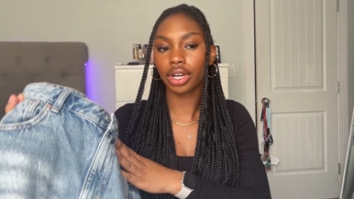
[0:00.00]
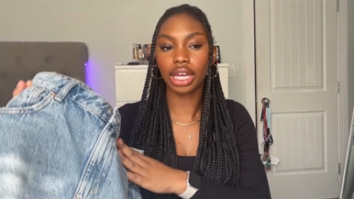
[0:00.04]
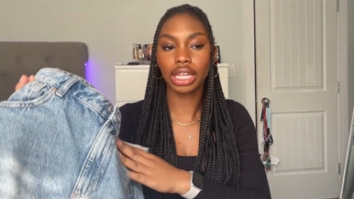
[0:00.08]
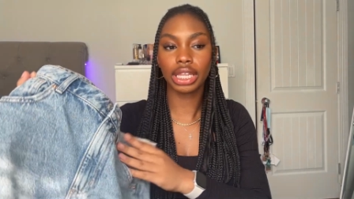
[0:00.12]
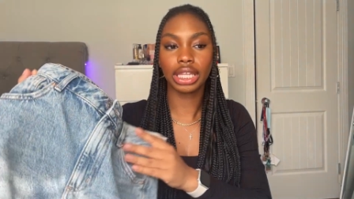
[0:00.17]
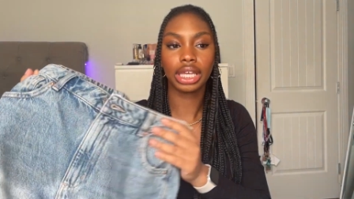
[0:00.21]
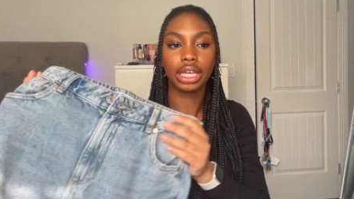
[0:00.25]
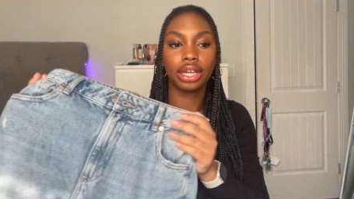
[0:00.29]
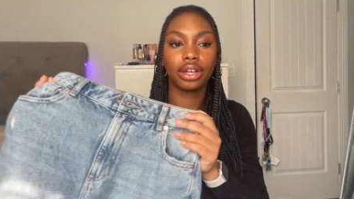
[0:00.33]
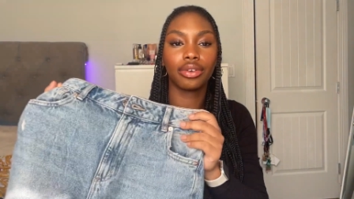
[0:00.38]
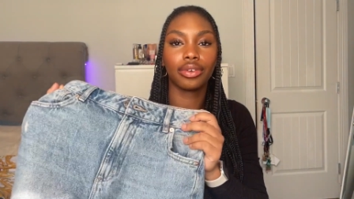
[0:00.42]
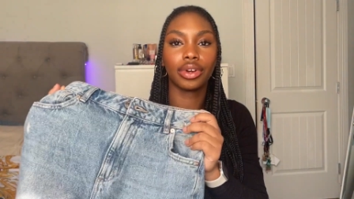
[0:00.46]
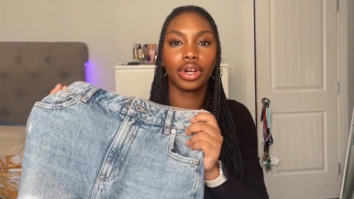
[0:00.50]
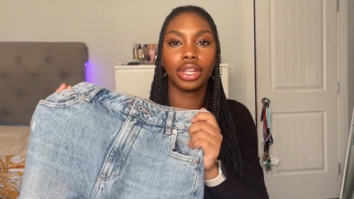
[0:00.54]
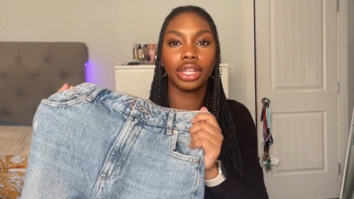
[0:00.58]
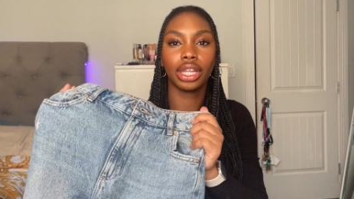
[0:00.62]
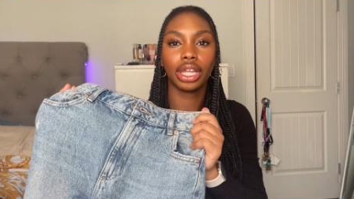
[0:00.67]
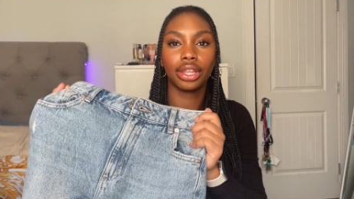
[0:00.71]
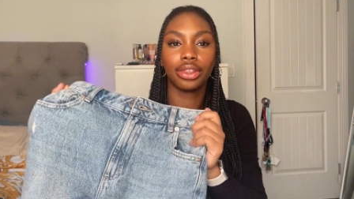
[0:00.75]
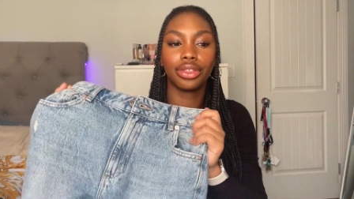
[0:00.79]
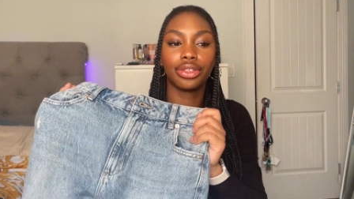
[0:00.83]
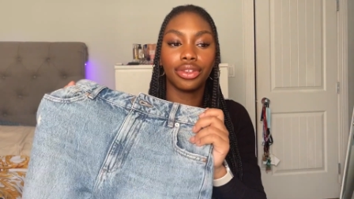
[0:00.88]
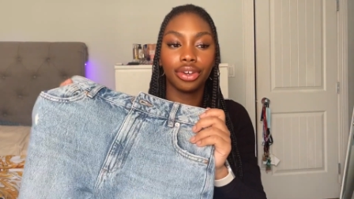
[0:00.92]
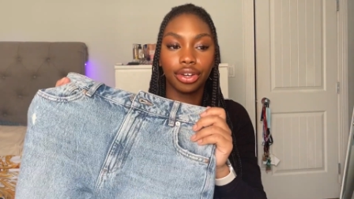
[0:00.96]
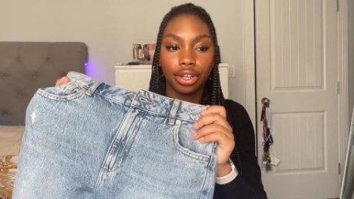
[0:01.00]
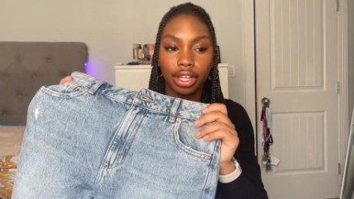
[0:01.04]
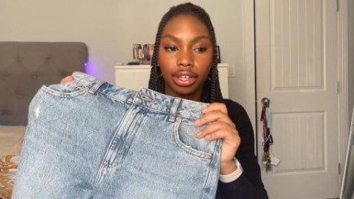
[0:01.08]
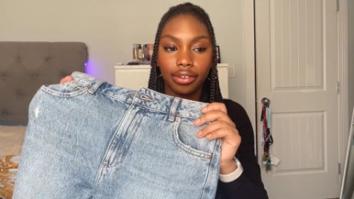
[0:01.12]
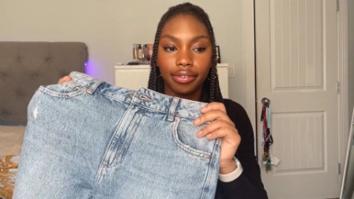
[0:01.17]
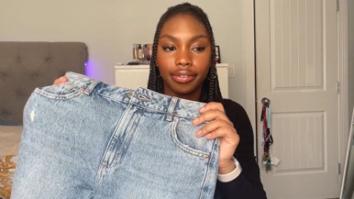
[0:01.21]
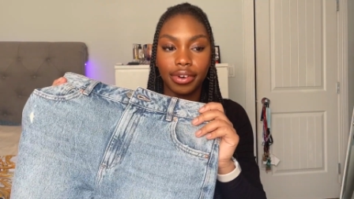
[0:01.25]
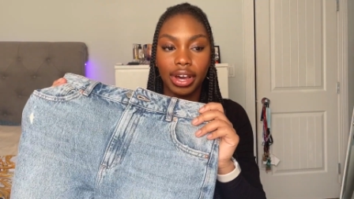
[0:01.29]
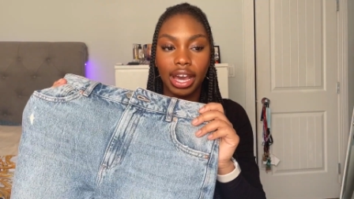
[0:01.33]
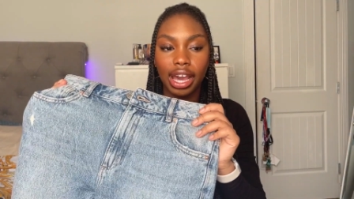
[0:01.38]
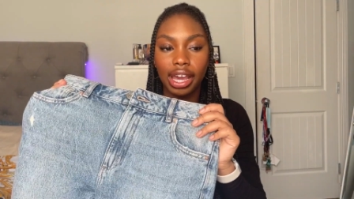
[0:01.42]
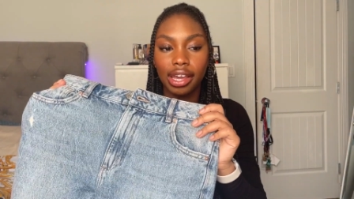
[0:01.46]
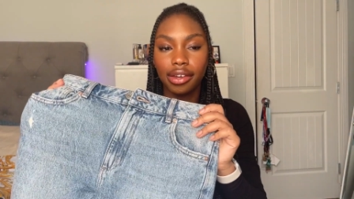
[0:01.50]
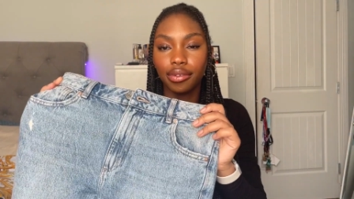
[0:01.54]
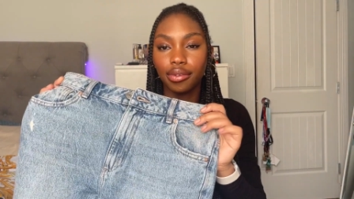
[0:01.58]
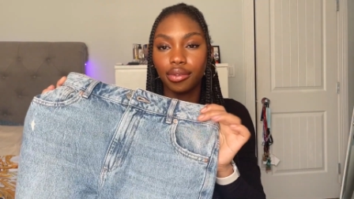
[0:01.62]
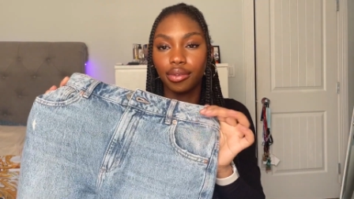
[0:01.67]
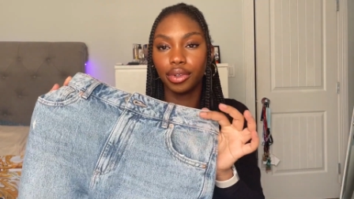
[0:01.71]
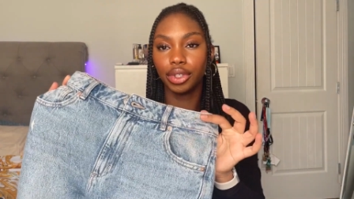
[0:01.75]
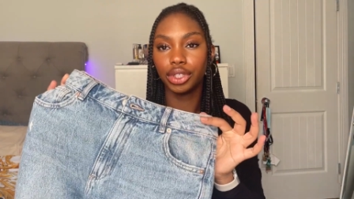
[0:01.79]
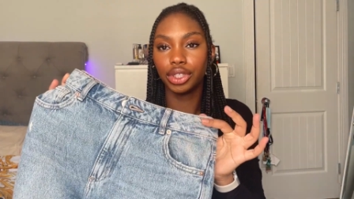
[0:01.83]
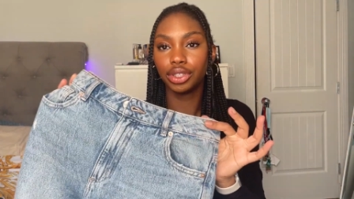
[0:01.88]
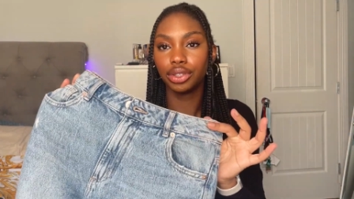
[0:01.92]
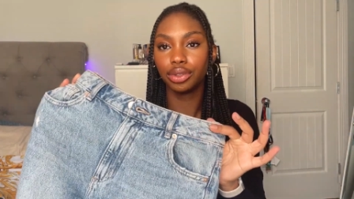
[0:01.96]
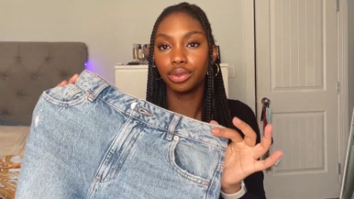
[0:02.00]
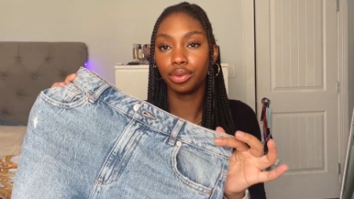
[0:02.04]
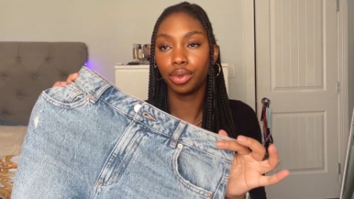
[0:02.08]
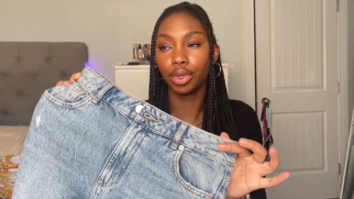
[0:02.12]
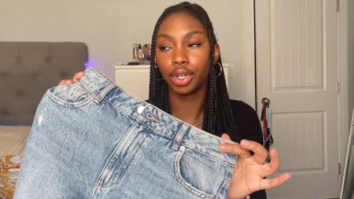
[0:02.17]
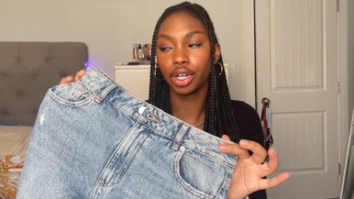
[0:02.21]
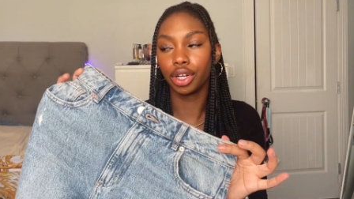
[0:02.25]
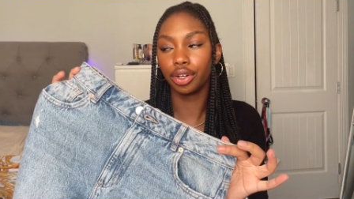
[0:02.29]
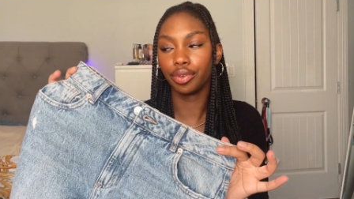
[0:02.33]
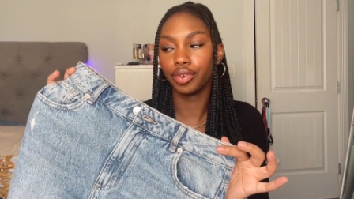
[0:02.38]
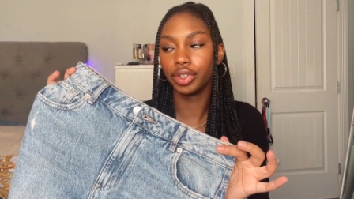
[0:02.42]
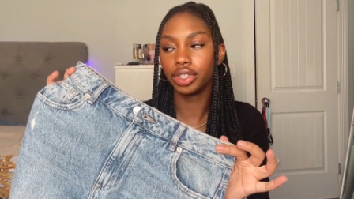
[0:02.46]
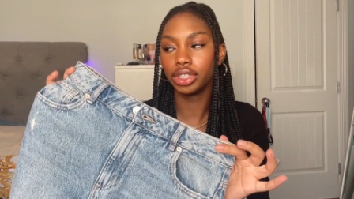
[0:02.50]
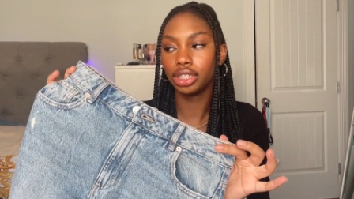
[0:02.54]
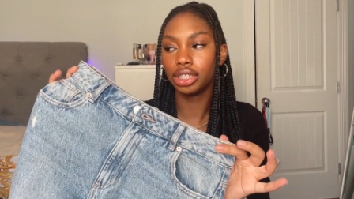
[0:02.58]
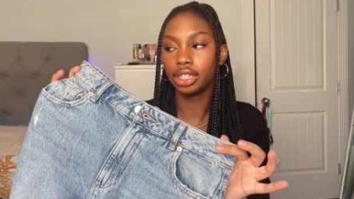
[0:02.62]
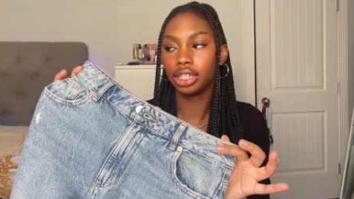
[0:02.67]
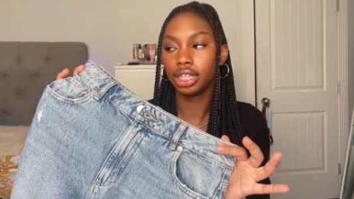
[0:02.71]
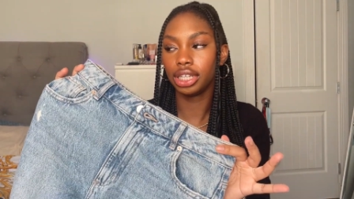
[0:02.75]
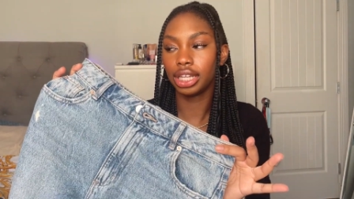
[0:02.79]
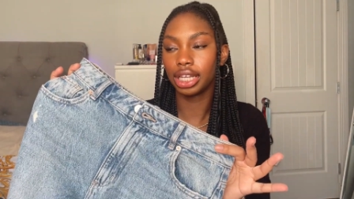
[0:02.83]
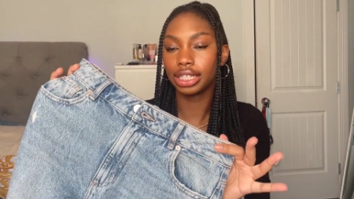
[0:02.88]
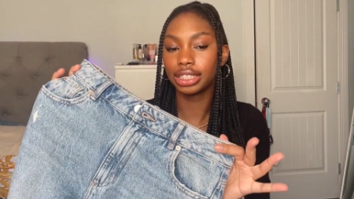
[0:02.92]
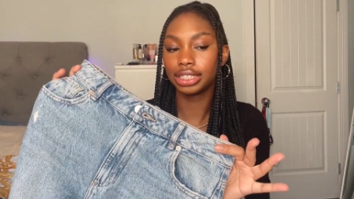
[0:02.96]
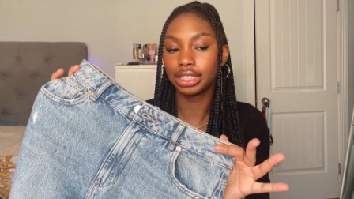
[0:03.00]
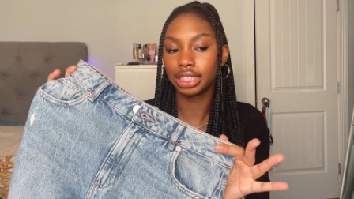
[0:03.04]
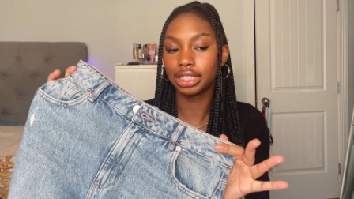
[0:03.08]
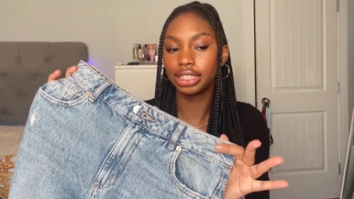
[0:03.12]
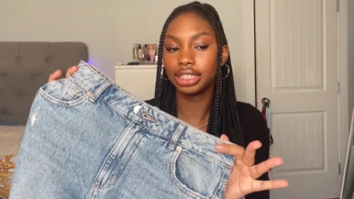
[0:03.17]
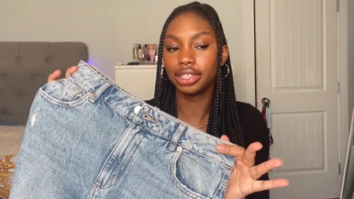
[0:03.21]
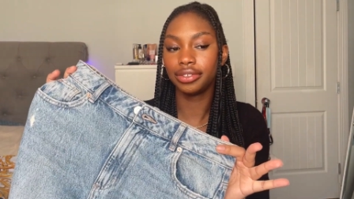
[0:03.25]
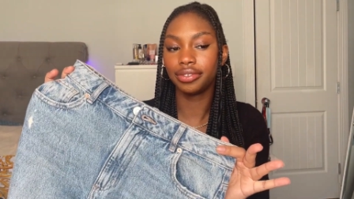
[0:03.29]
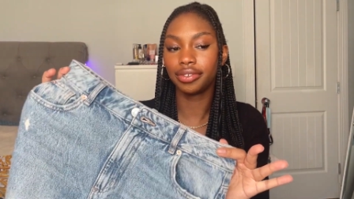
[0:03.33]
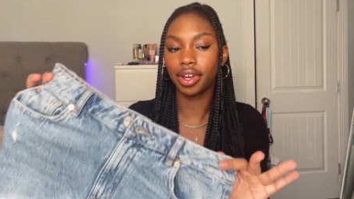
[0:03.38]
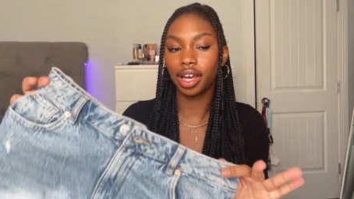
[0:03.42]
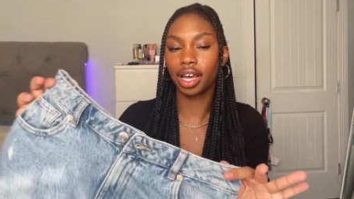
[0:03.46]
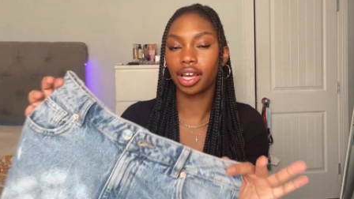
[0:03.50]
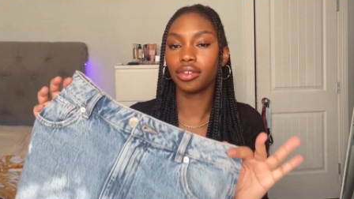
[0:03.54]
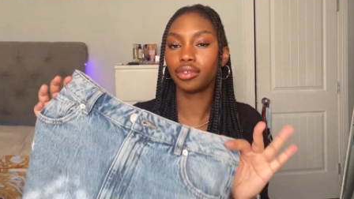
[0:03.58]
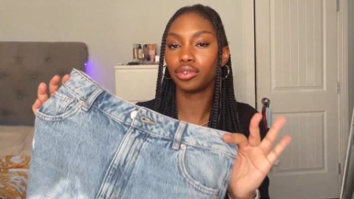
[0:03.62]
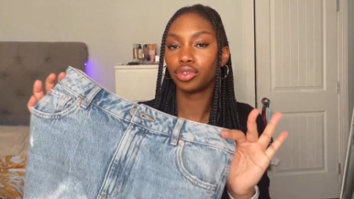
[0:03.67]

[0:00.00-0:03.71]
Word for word: I think, around like 35, which were originally like 65.